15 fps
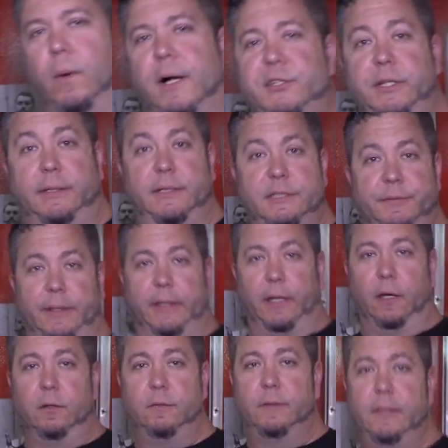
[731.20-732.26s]
watching this
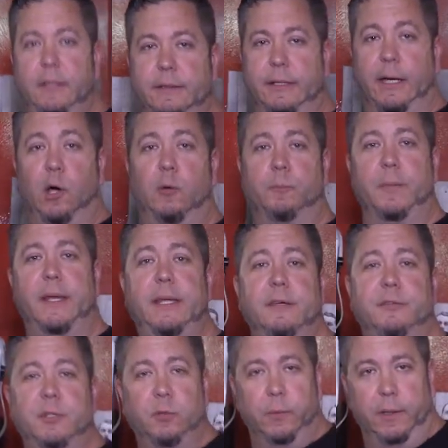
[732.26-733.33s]
video, I hope many
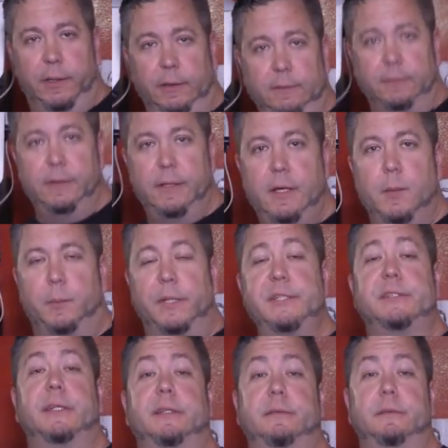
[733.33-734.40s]
of you will, please
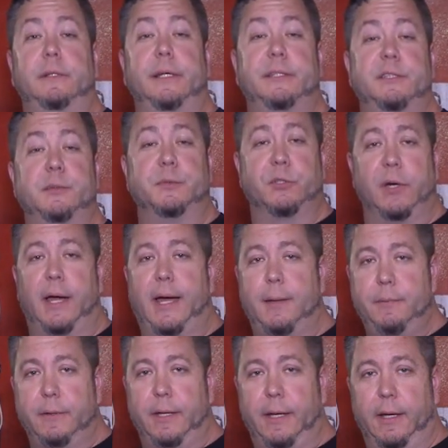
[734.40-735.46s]
click
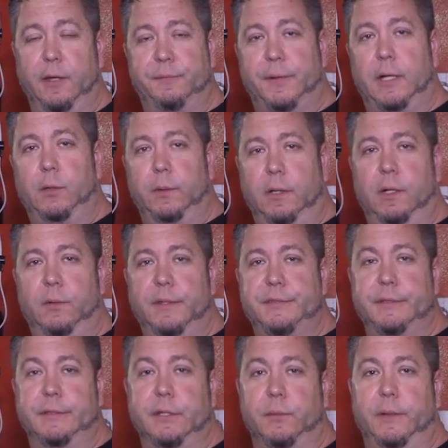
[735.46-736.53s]
subscribe, follow along with
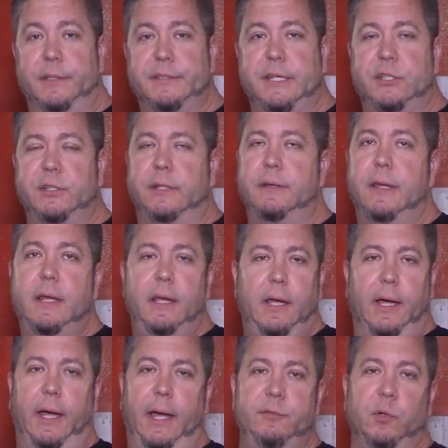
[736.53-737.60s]
us at the Gorilla's Kitchen.
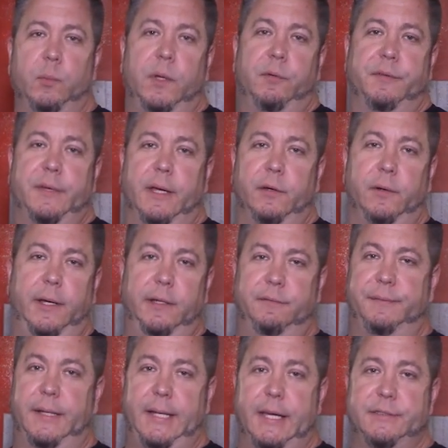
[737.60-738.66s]
Every week we've got great,
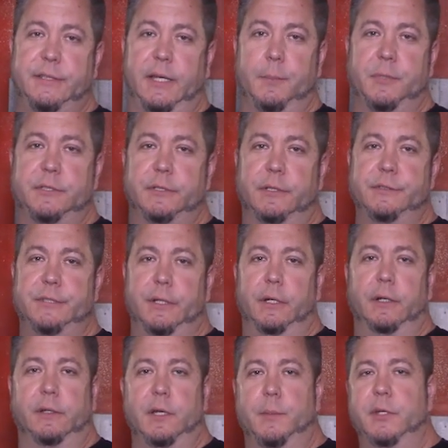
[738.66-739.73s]
fantastic episodes that
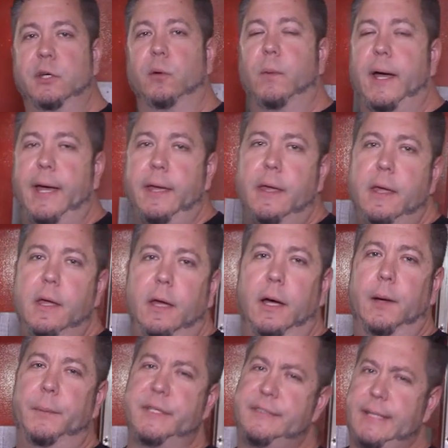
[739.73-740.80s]
are coming your way.
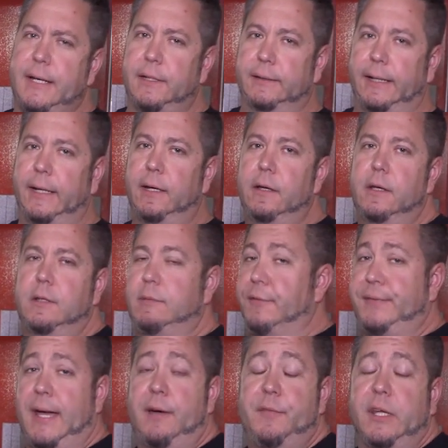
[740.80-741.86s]
But secondly,
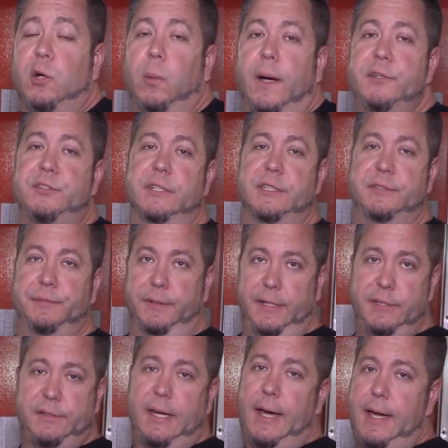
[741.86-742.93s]
if you have any questions for
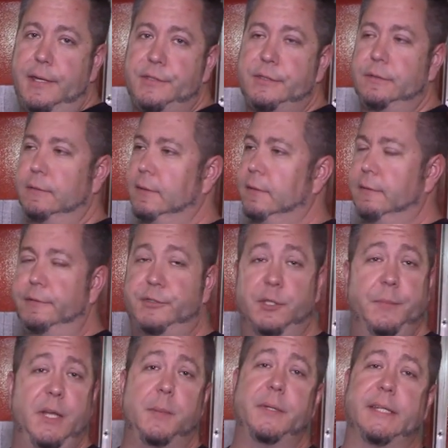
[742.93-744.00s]
these guys,
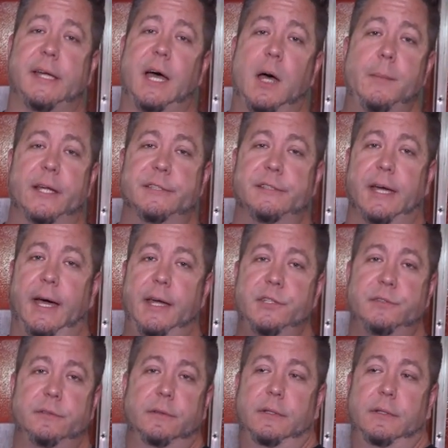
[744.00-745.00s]
submit them in the comments, guys.